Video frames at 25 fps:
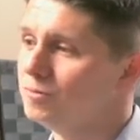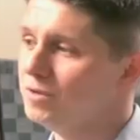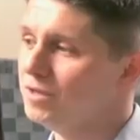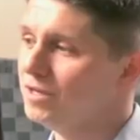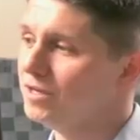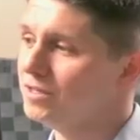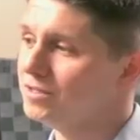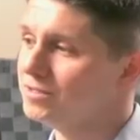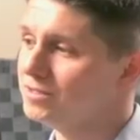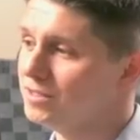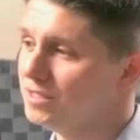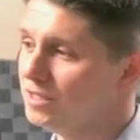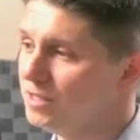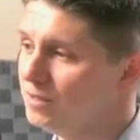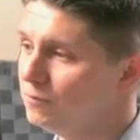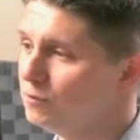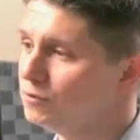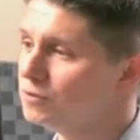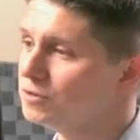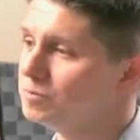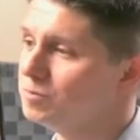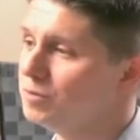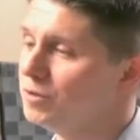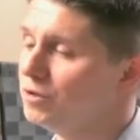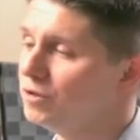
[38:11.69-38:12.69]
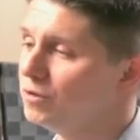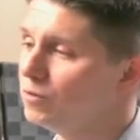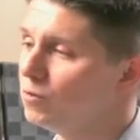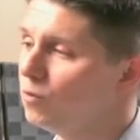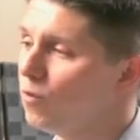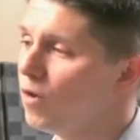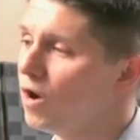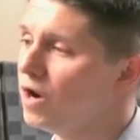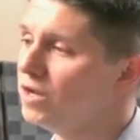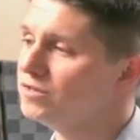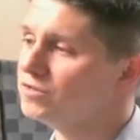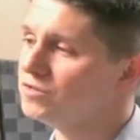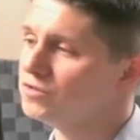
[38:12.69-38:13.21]
because the evil spirit
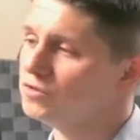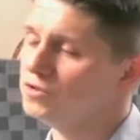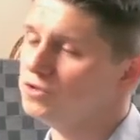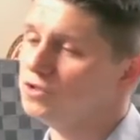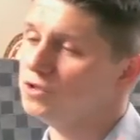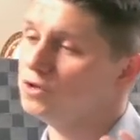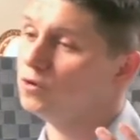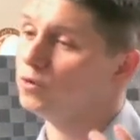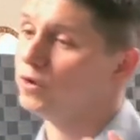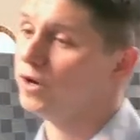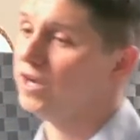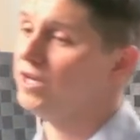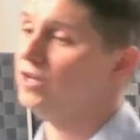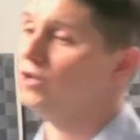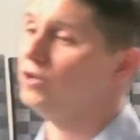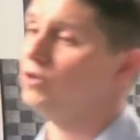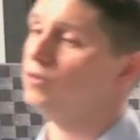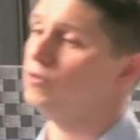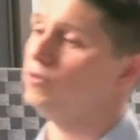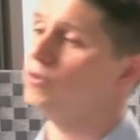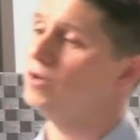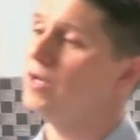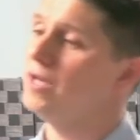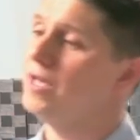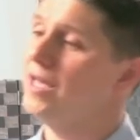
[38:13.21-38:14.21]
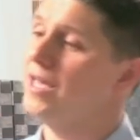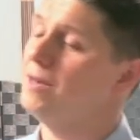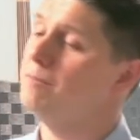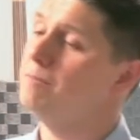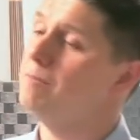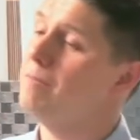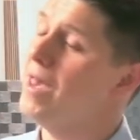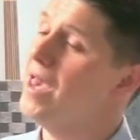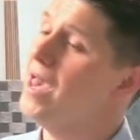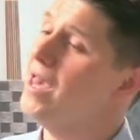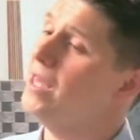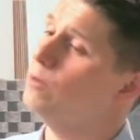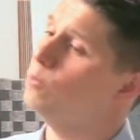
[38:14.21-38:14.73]
wants to degrade you. And
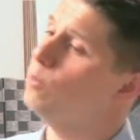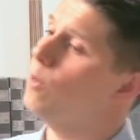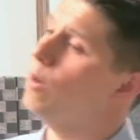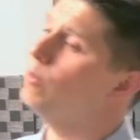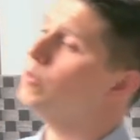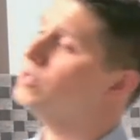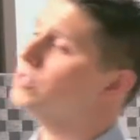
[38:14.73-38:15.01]
men, what